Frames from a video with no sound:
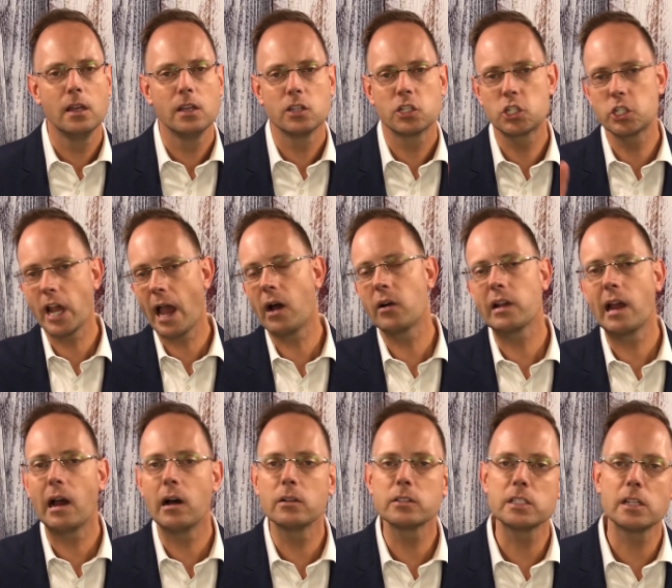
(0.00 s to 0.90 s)
shout
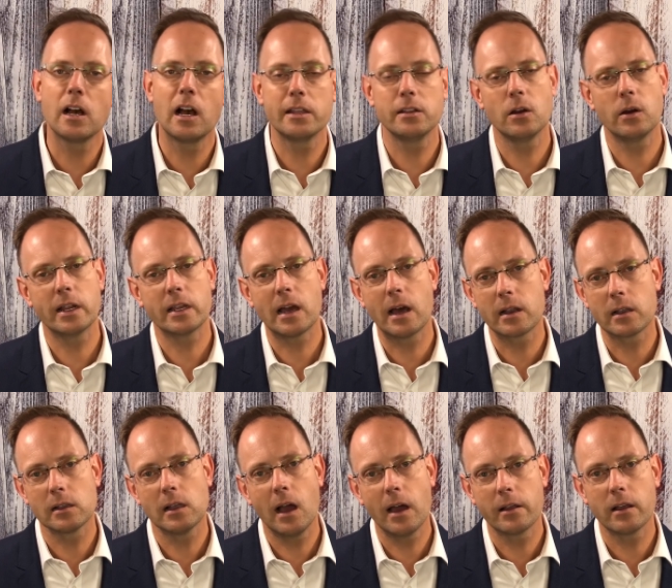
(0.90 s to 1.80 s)
out. I know I got a
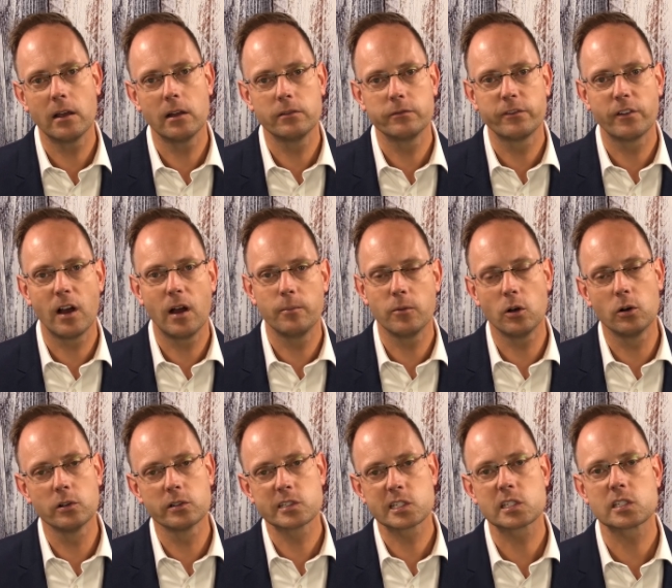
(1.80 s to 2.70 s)
lot of
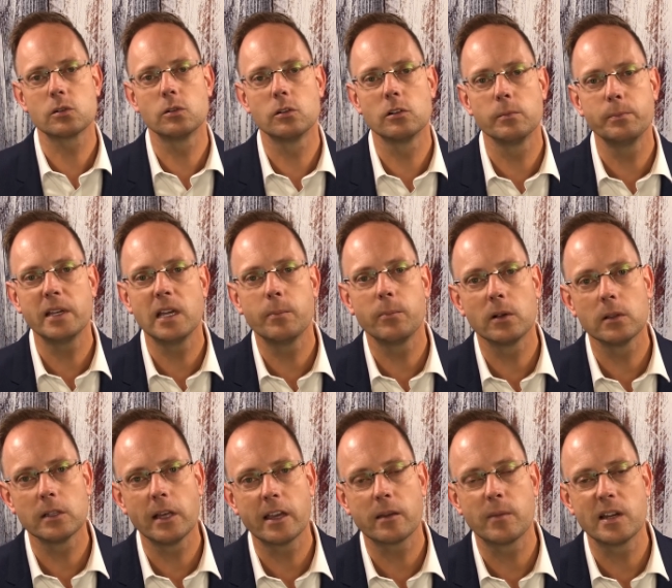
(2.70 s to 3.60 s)
old school people
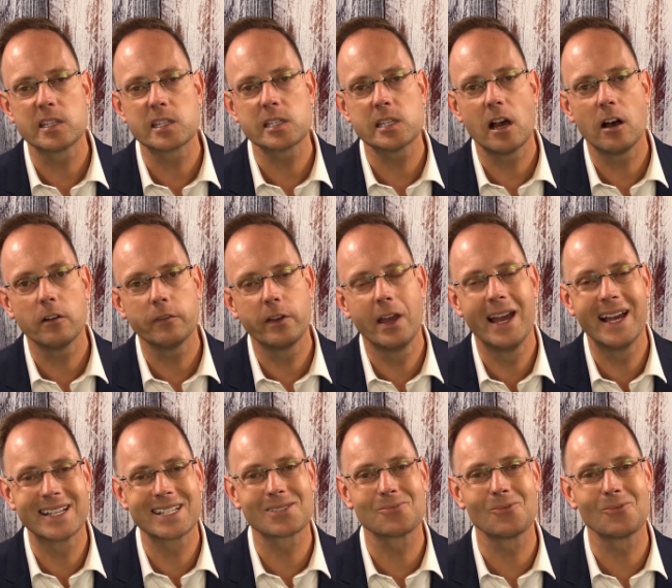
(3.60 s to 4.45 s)
like myself as